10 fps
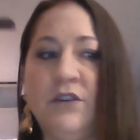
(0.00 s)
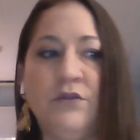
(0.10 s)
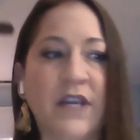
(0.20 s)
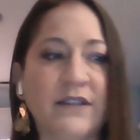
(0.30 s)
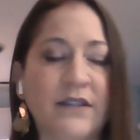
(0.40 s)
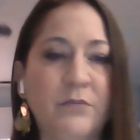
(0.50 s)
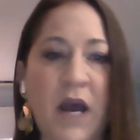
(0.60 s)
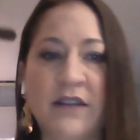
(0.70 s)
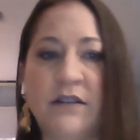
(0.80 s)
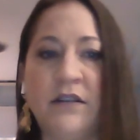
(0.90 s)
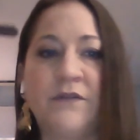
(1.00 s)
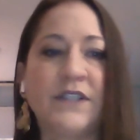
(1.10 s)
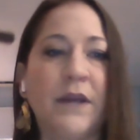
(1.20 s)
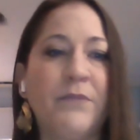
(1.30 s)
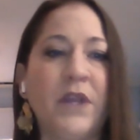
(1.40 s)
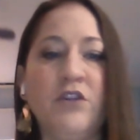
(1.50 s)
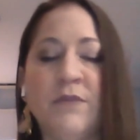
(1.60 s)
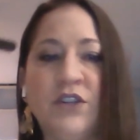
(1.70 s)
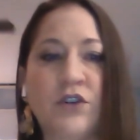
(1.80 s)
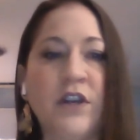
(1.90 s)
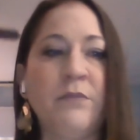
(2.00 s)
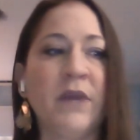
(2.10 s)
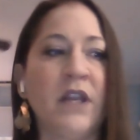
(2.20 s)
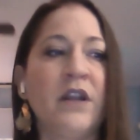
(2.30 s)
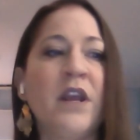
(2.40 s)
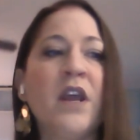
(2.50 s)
you tested positive for something, you missed treatment,